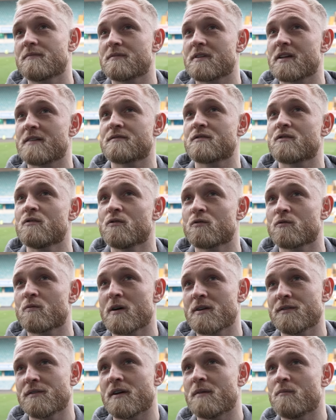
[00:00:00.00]
they've scored
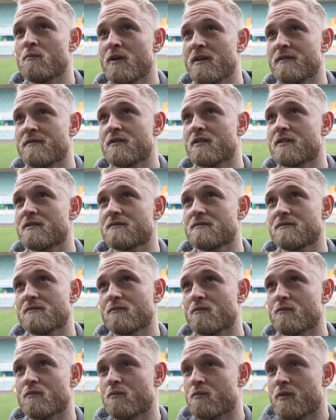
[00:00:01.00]
one, and we've not
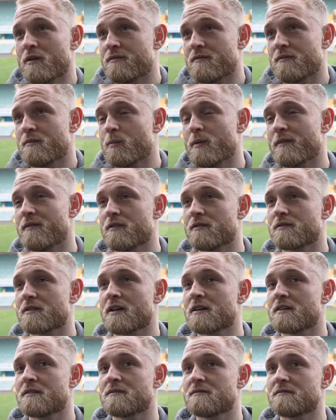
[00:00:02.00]
we've we've not
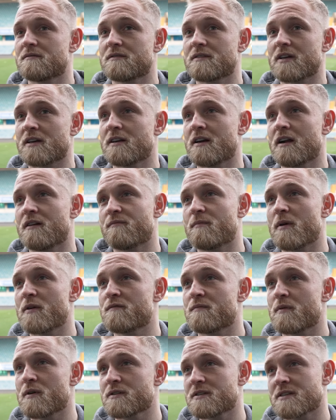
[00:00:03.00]
done done enough
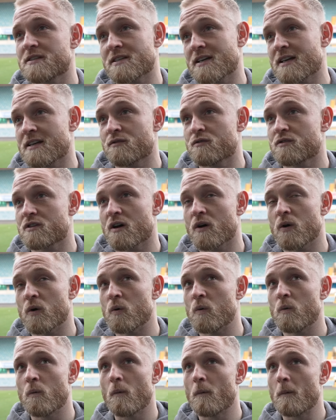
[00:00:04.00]
both boxes again.
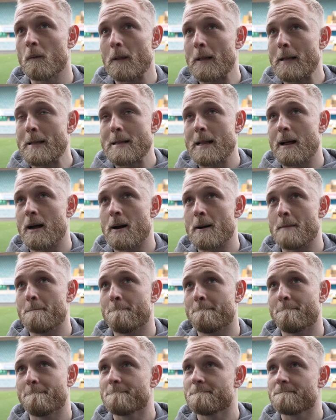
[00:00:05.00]
So um,